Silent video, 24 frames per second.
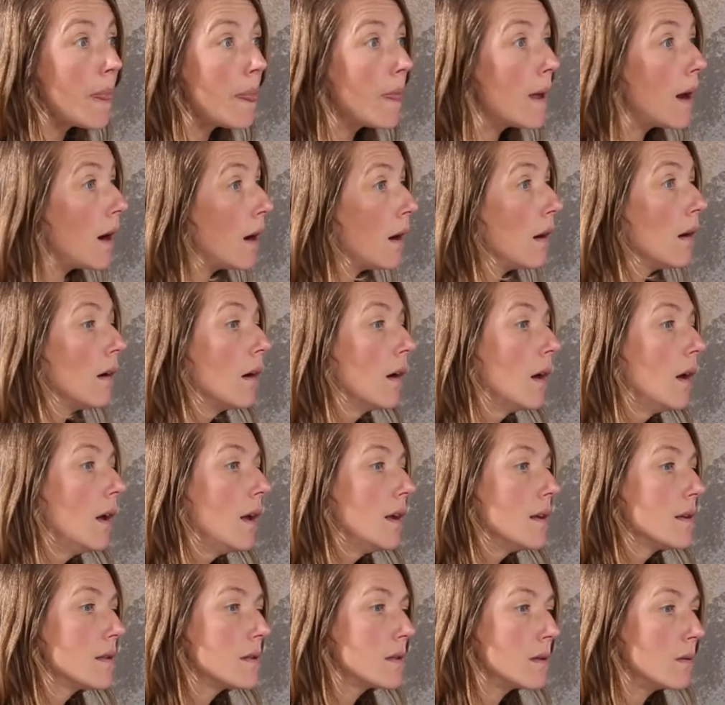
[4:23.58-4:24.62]
in there
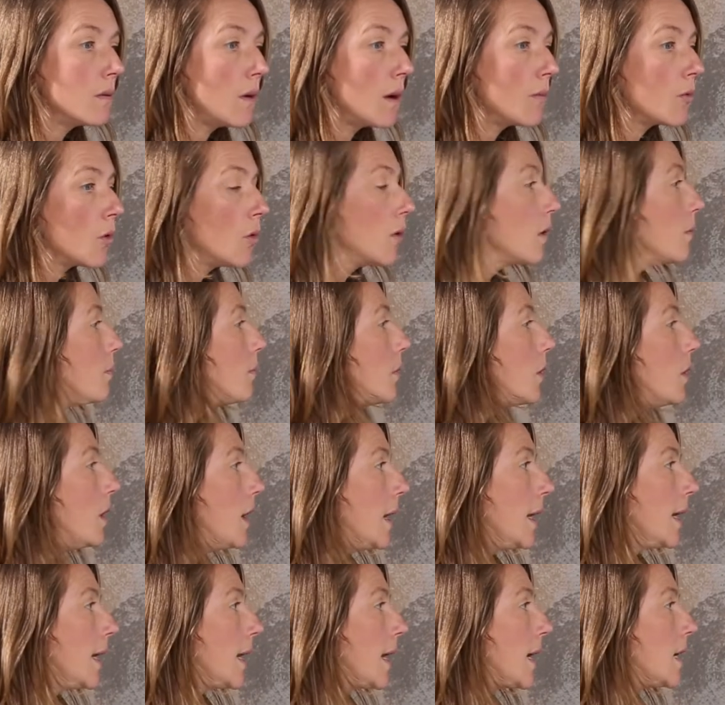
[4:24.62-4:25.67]
so I'm going to pull
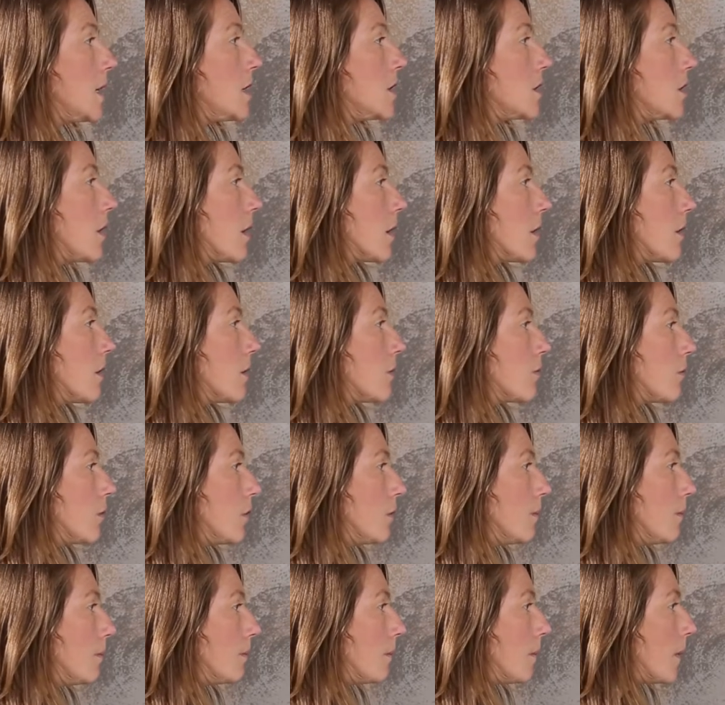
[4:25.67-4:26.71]
in a nice shot of the
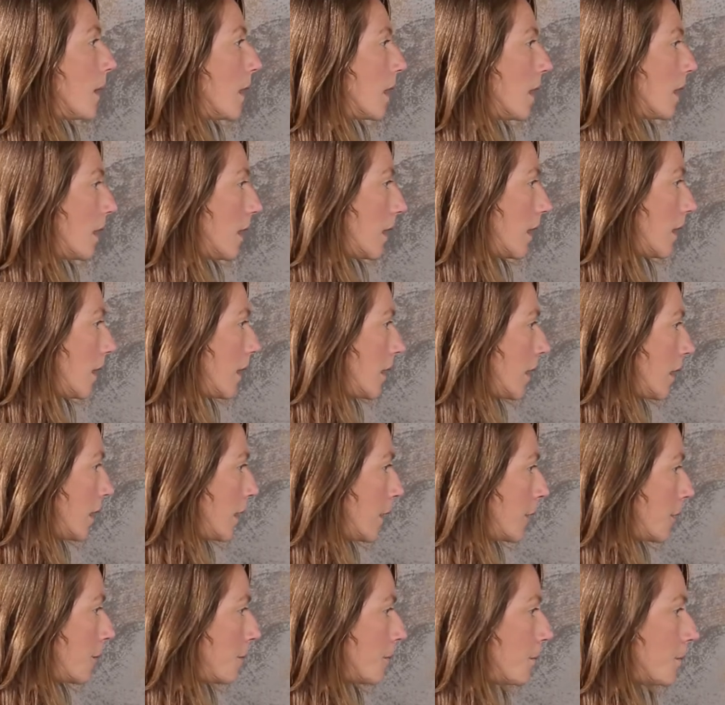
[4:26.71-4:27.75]
groom
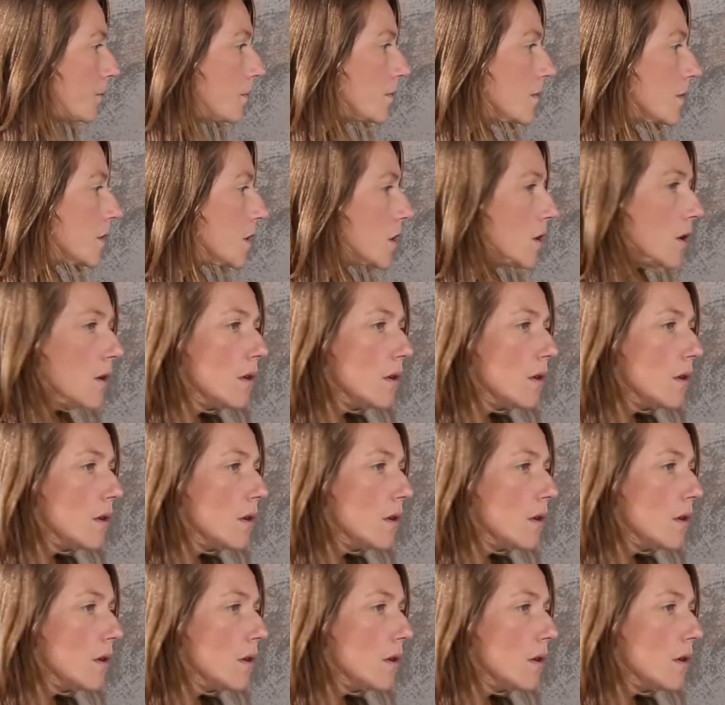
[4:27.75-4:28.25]
um, to